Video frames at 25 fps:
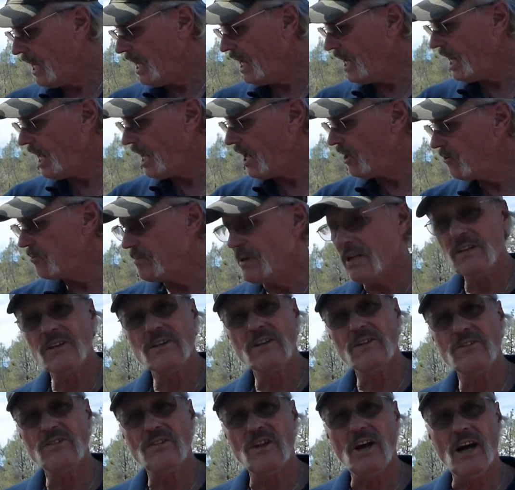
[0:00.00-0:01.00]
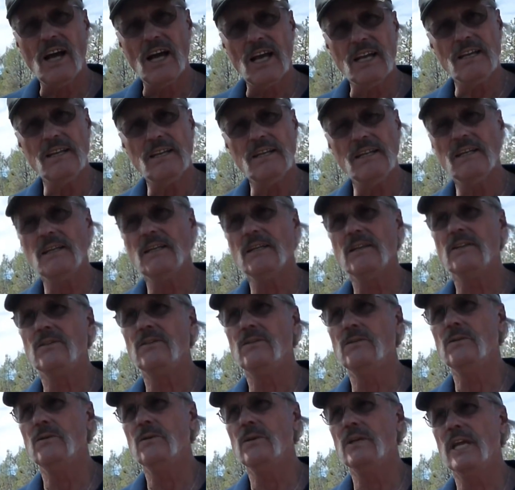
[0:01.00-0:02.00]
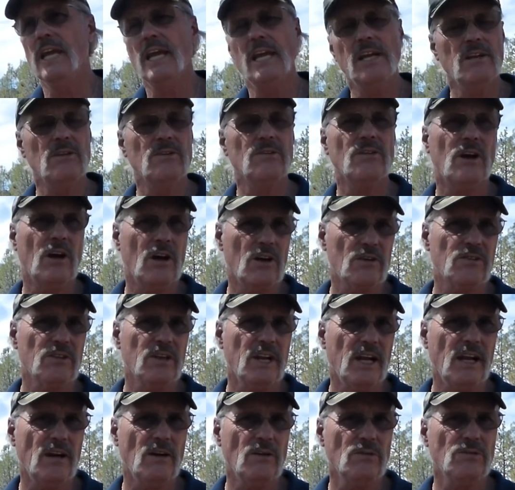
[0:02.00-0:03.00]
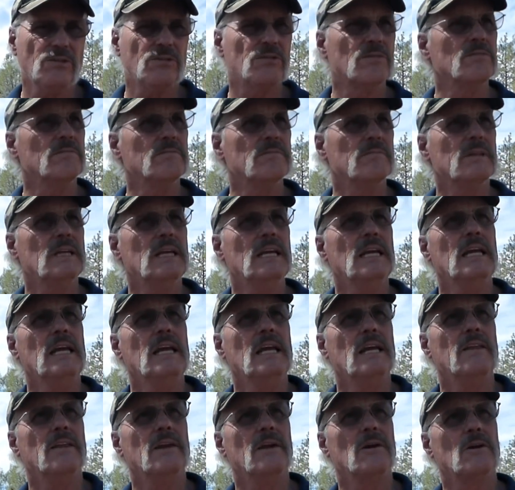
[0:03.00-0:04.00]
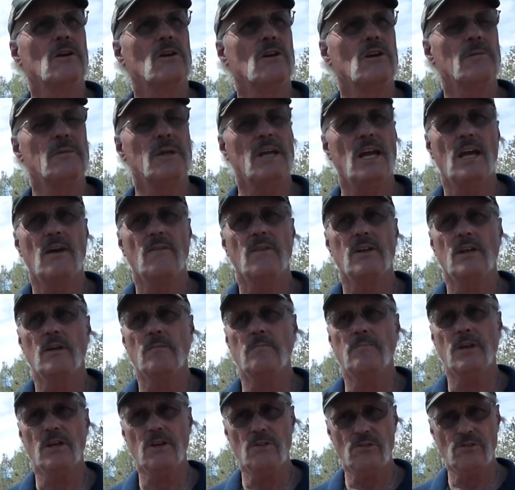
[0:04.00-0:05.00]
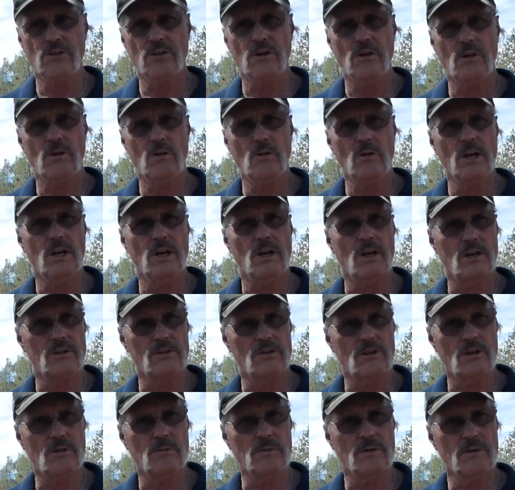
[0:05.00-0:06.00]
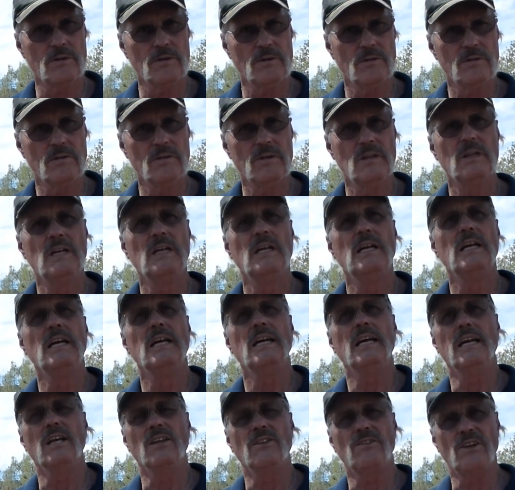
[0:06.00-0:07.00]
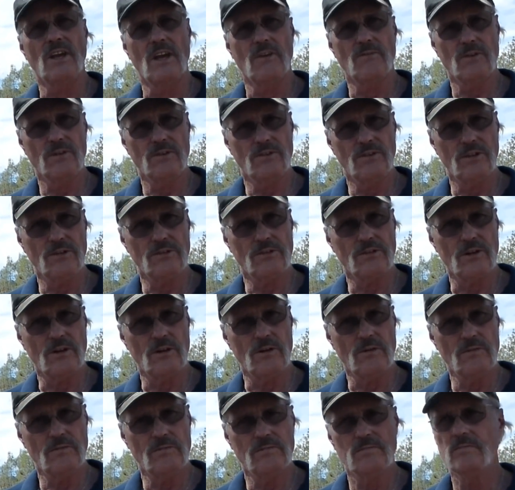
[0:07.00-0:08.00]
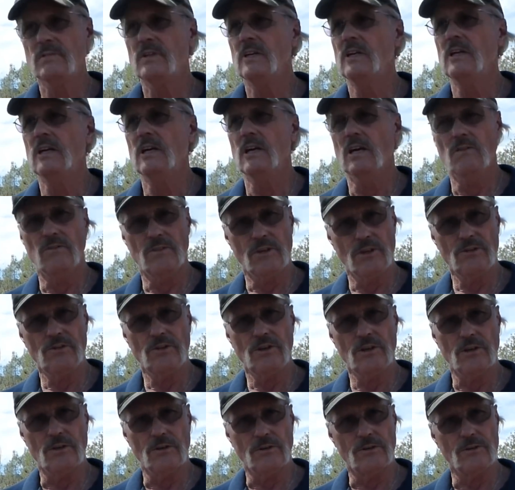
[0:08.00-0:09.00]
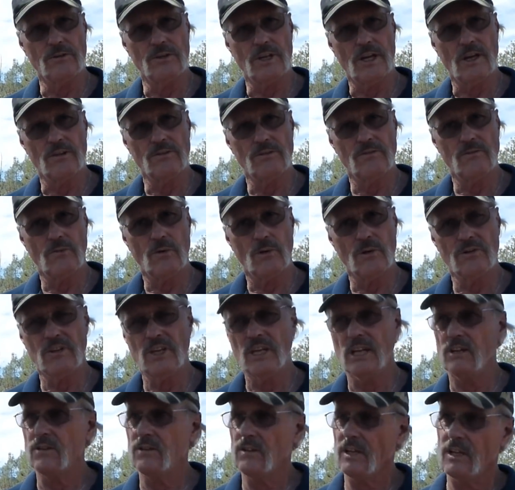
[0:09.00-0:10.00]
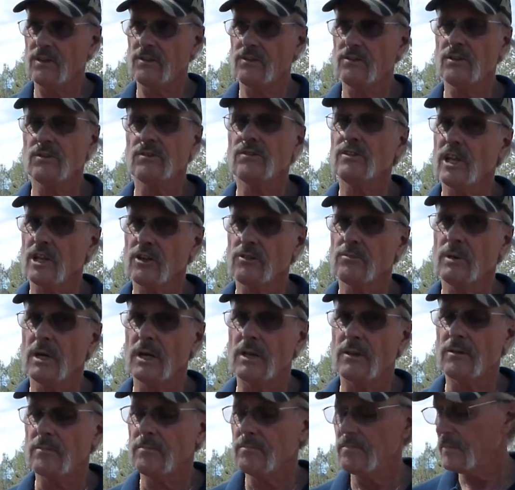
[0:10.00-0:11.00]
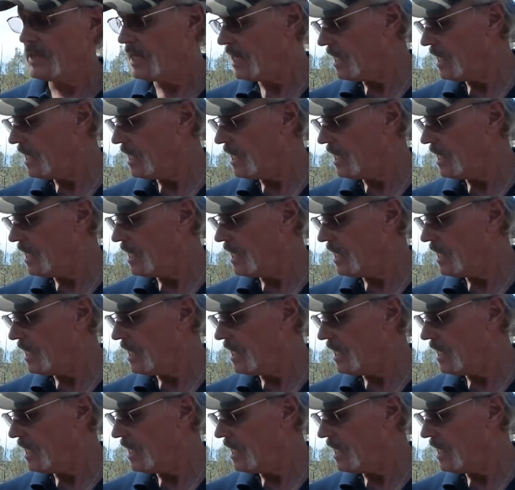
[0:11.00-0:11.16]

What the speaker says: it has been consigned to Kagan's auction house. They're going to be having a big show in October in San Francisco of this year, 2014. So that's just next month.